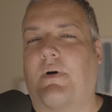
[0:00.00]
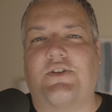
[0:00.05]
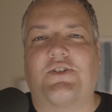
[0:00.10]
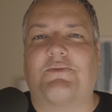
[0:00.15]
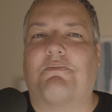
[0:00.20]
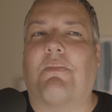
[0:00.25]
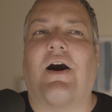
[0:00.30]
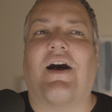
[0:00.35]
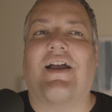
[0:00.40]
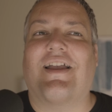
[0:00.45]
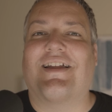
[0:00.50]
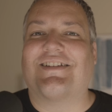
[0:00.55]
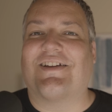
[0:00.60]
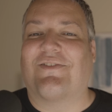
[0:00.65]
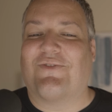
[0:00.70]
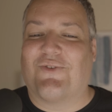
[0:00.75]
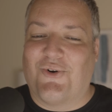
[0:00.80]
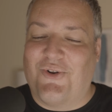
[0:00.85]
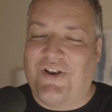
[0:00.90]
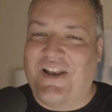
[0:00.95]
Just buy it.
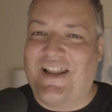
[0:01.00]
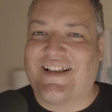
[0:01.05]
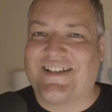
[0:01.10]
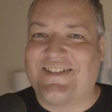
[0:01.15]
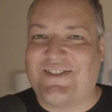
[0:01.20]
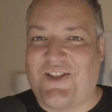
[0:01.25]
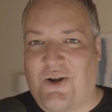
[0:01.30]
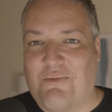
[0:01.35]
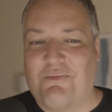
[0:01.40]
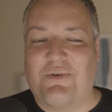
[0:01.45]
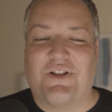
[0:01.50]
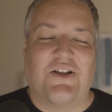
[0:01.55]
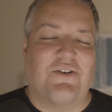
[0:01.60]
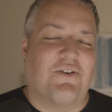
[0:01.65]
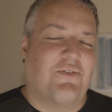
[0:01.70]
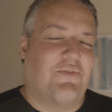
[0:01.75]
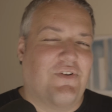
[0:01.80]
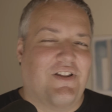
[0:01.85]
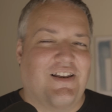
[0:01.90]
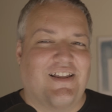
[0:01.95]
I've got links down below,
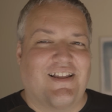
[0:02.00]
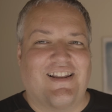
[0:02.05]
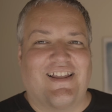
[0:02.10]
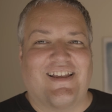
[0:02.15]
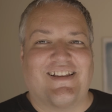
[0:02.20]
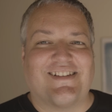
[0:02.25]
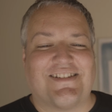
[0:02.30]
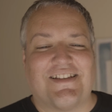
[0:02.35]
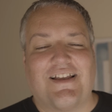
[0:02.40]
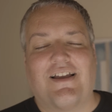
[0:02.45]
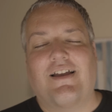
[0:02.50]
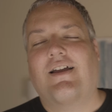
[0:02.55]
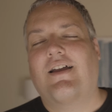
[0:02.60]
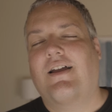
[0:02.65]
affiliate links.